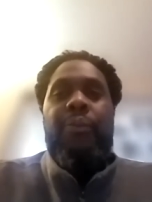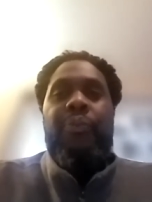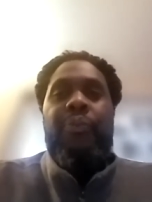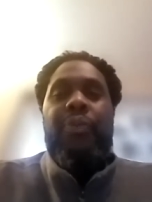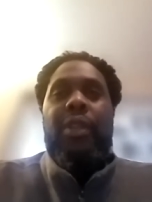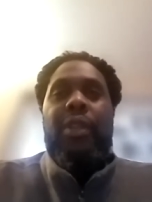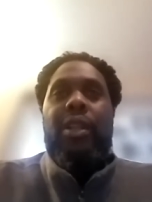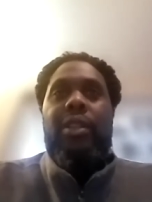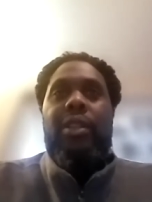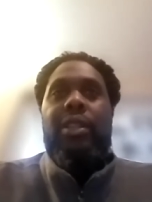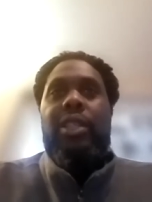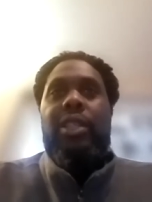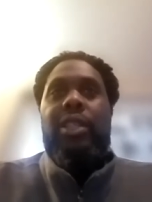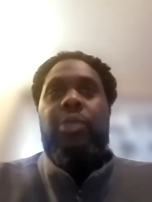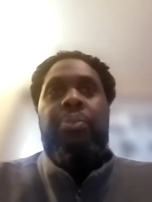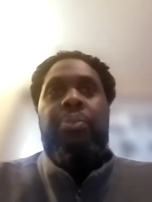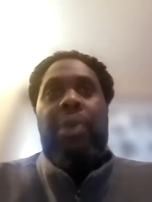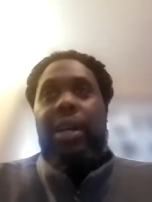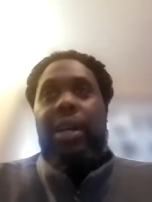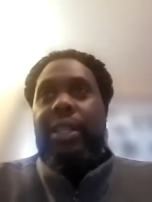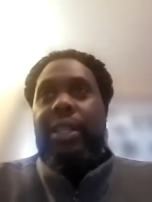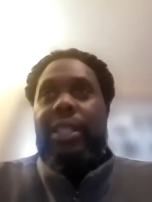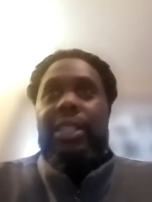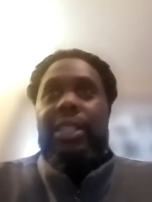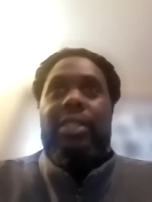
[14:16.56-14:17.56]
these
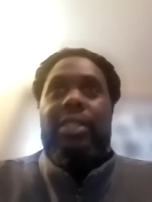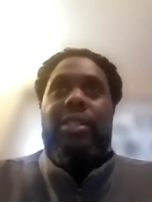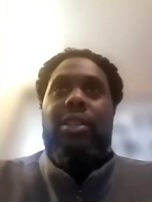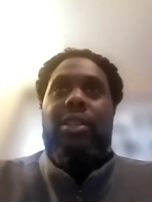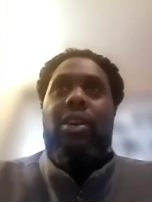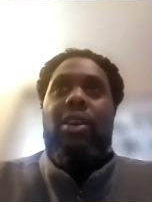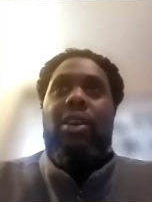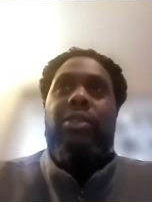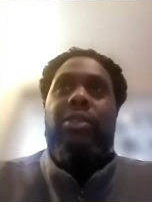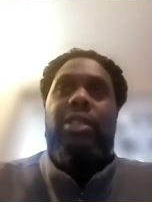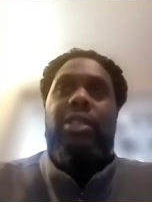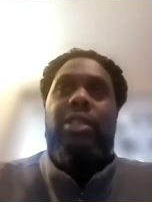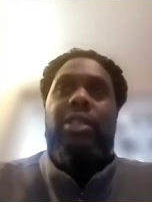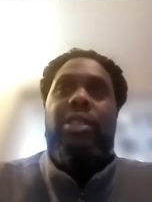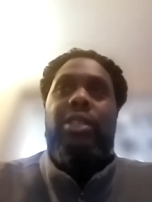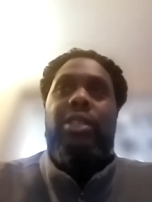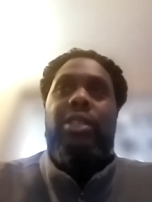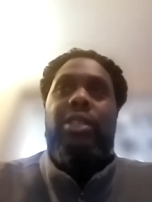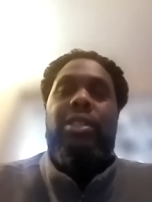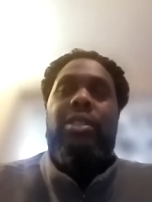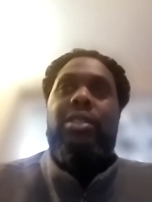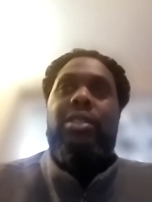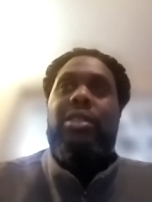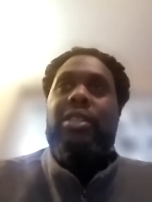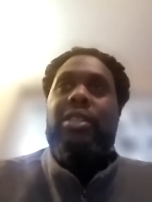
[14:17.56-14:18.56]
pundits and all these
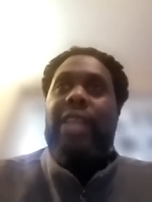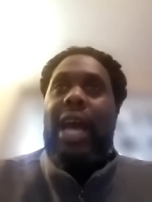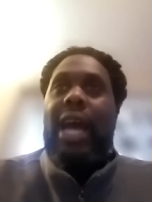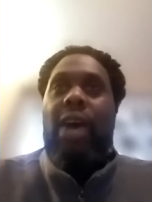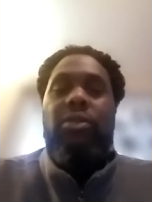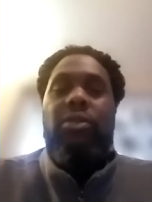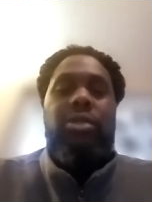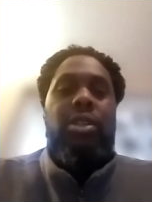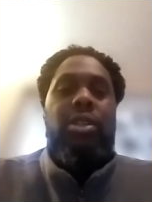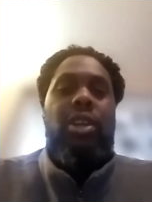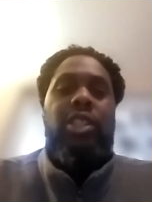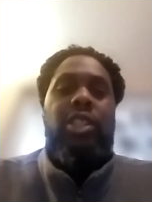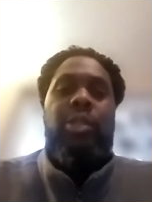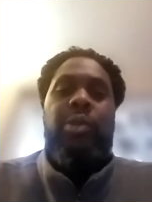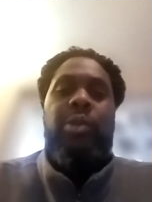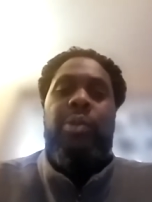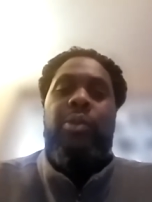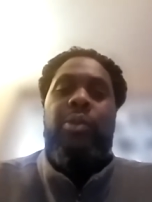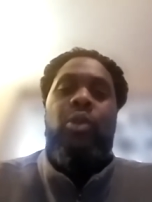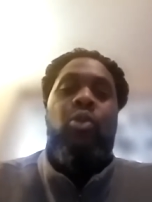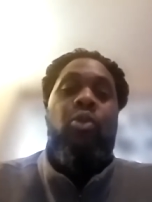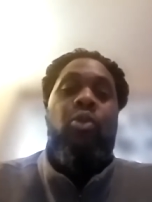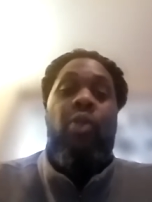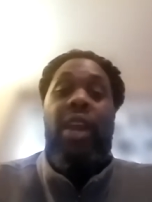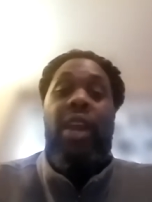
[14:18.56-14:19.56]
scouts and all these people who
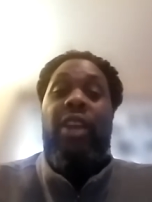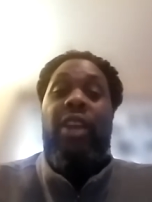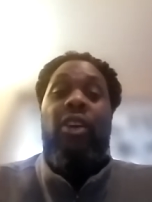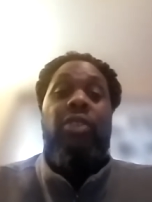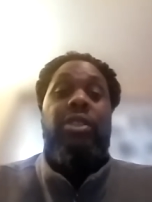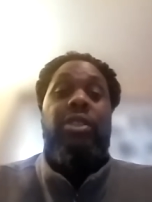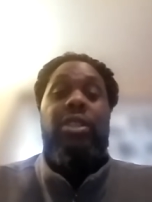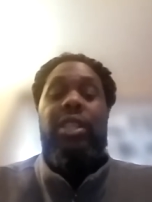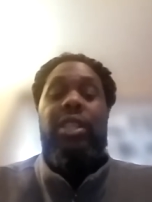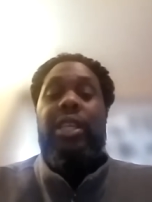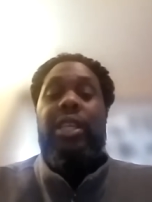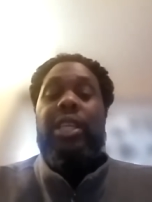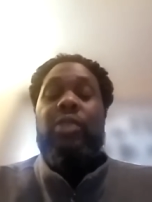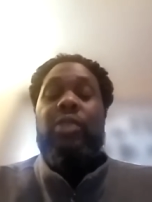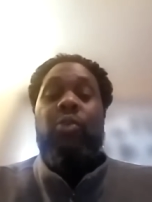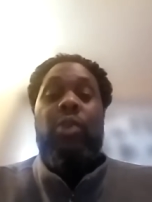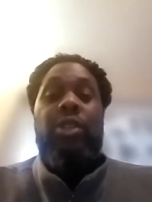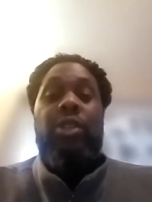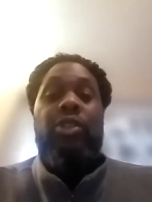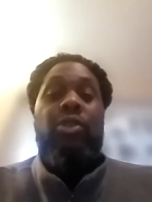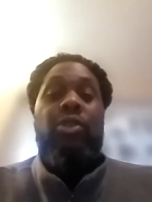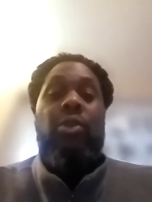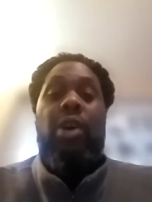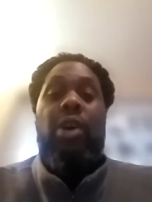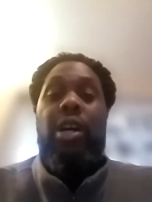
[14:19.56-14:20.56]
rate all these kids one
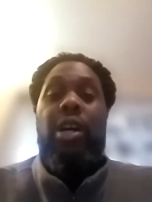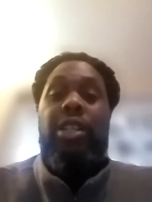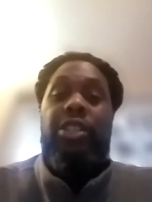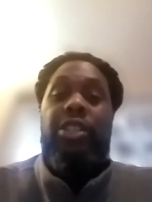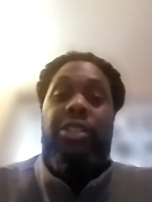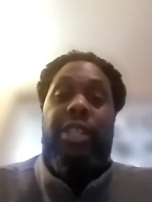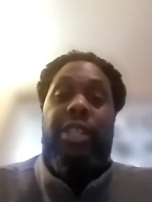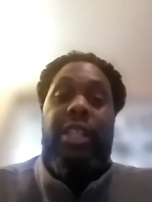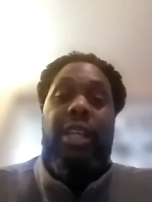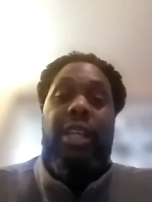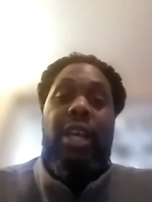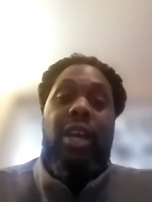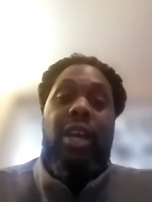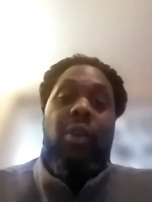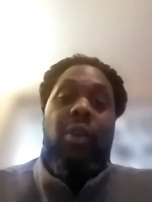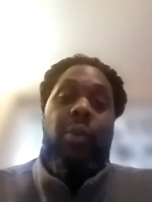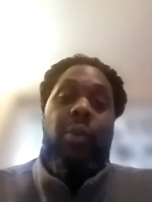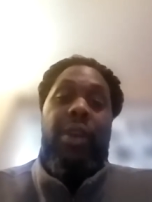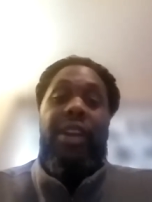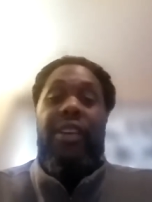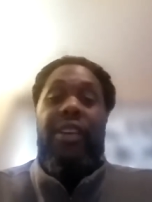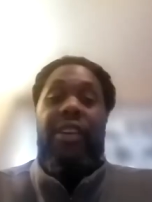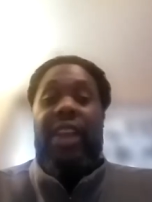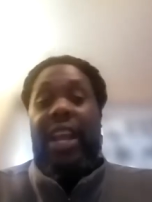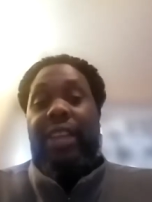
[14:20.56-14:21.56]
through 100 when
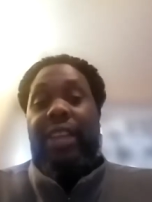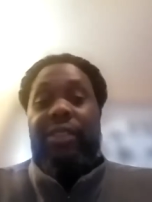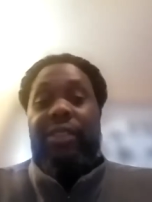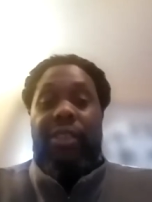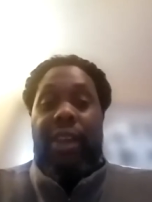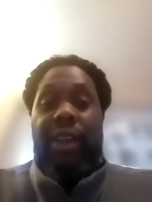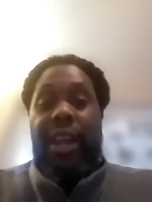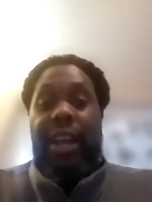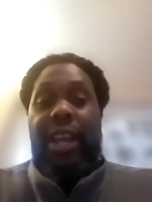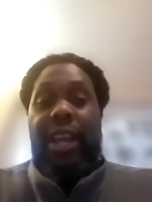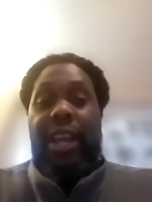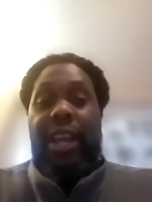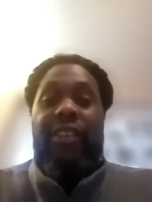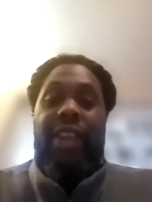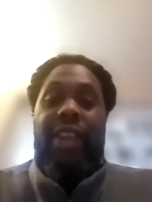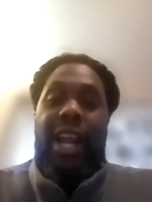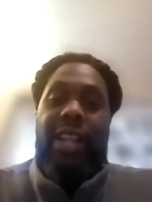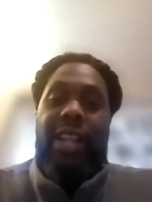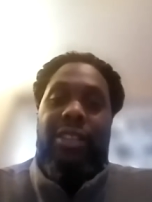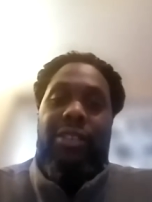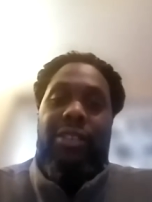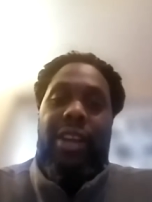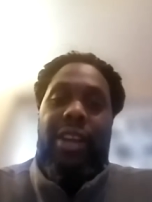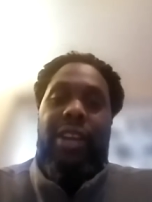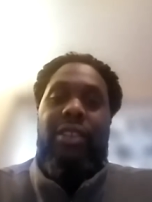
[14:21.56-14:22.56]
they're in eighth grade or
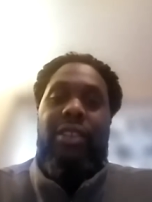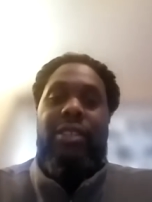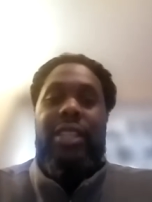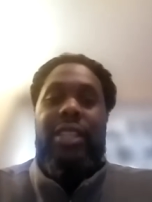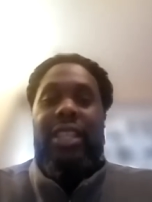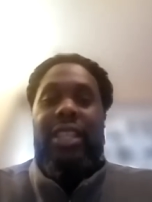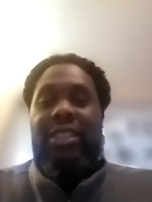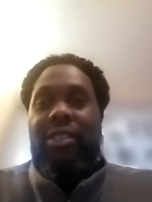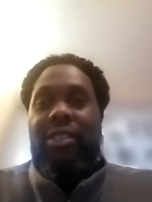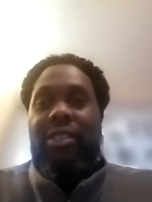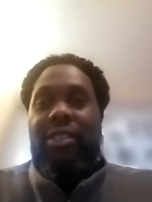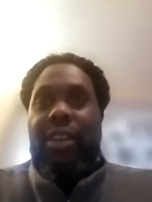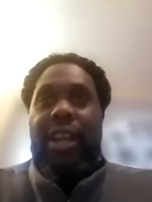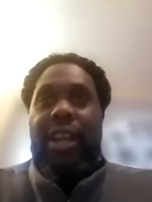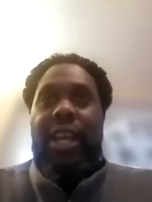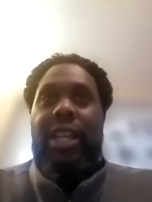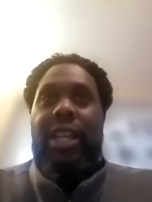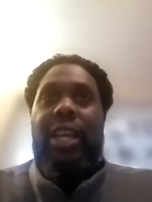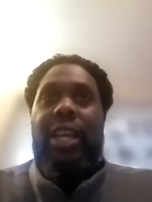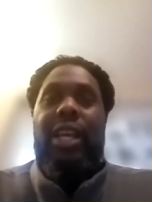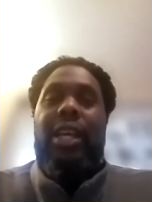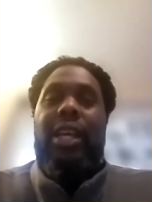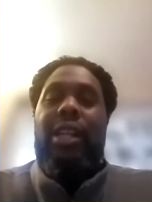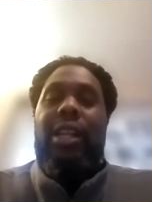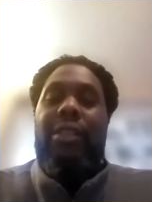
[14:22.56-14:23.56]
ninth grade or 10th
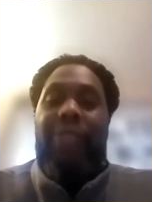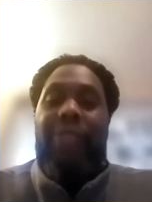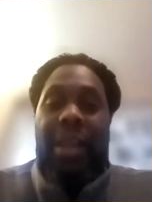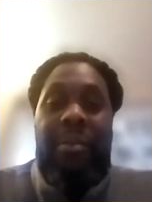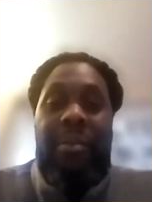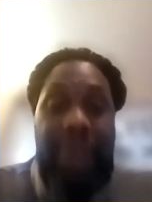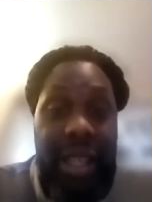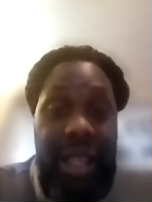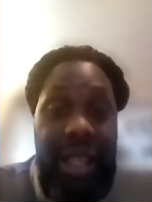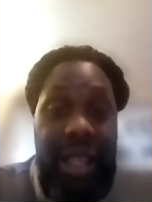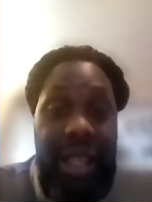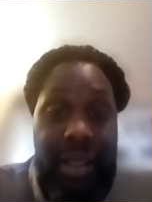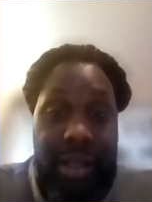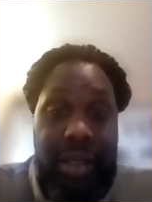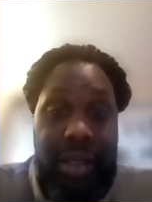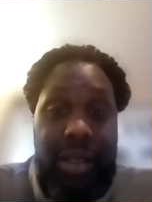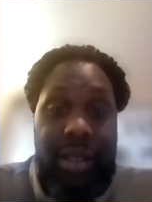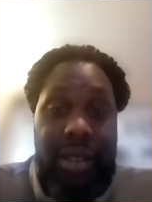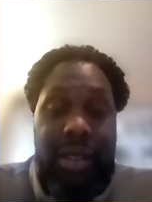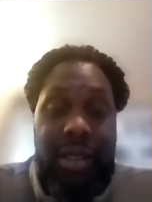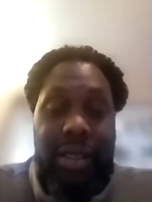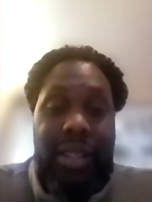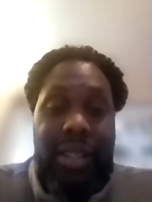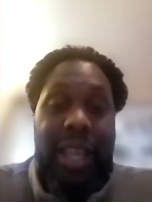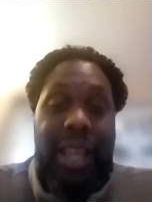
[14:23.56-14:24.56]
grade, they
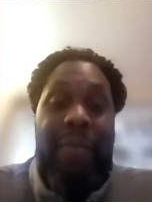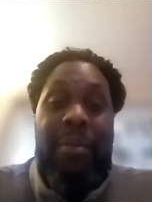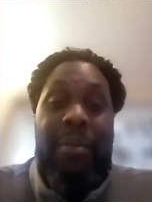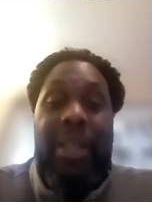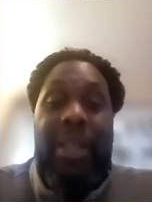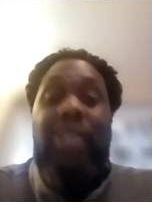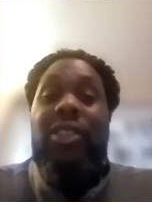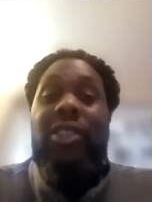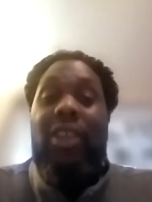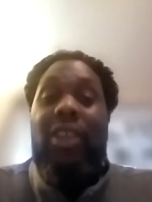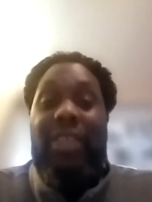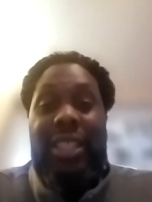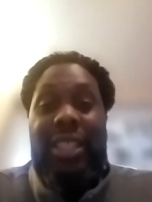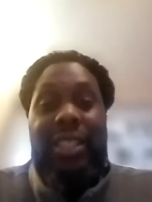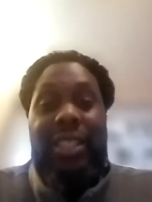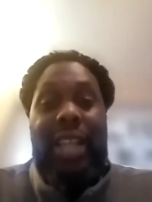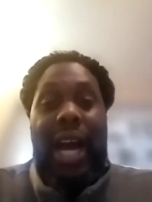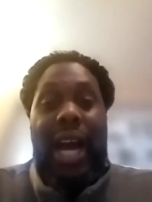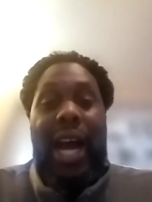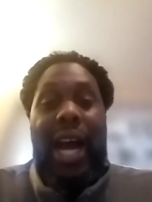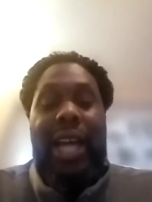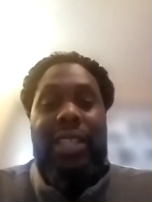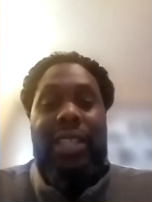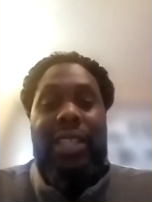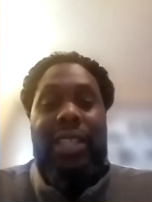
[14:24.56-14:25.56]
missed. They missed on these
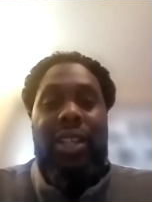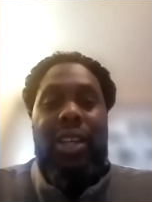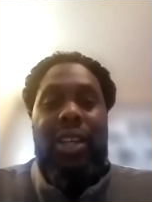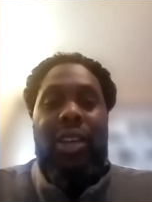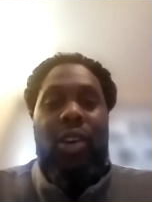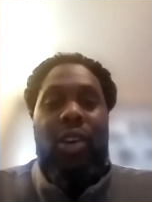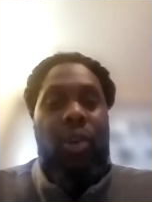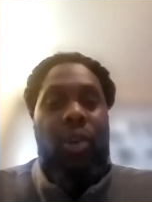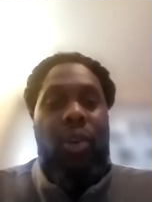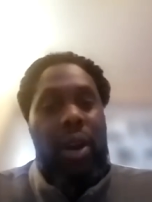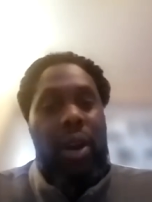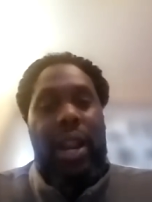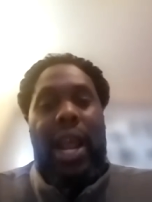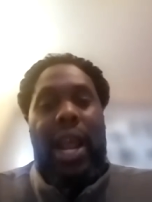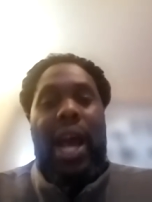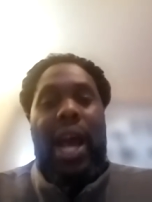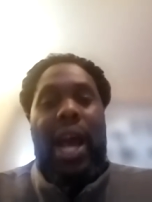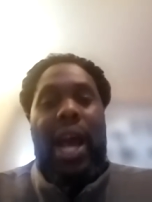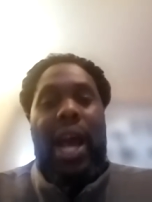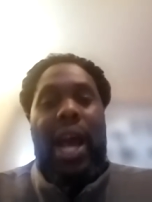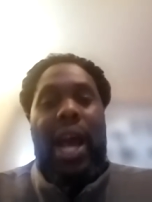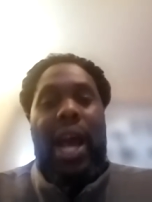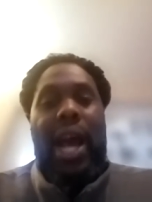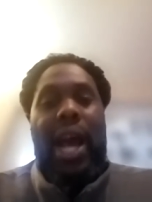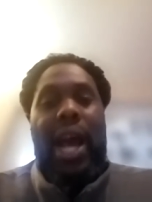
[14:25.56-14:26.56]
guys who are
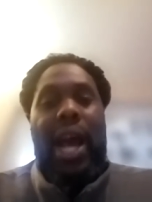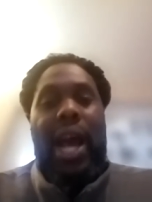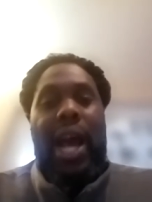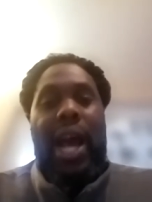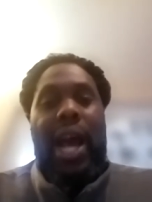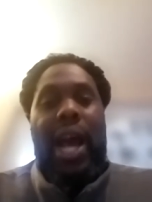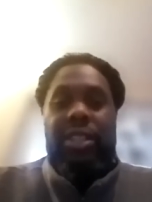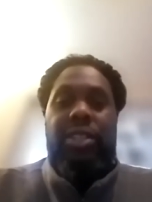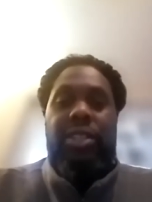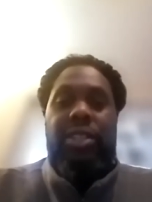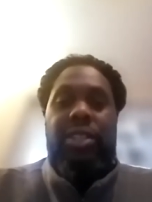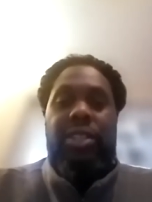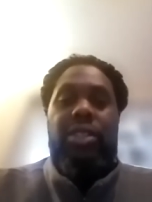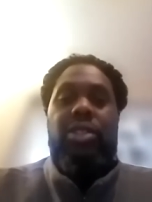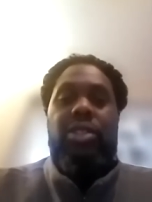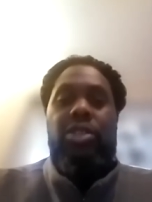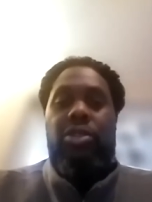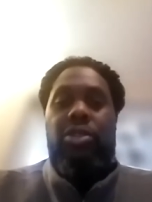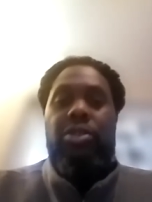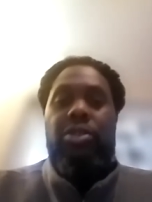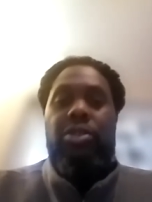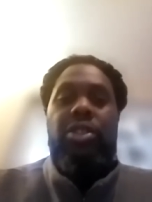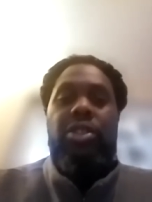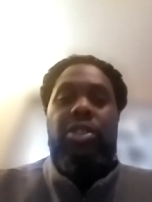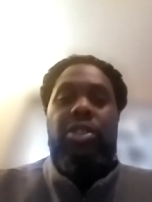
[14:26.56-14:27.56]
now
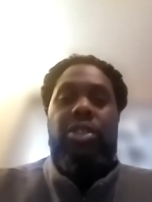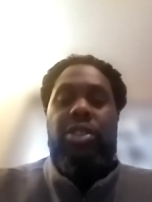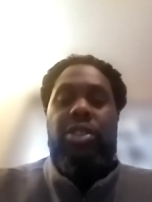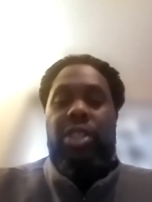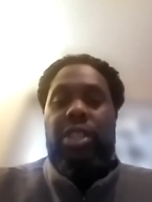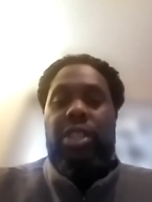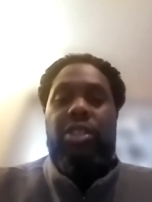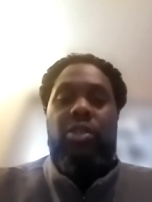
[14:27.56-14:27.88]
seniors, juniors, seniors,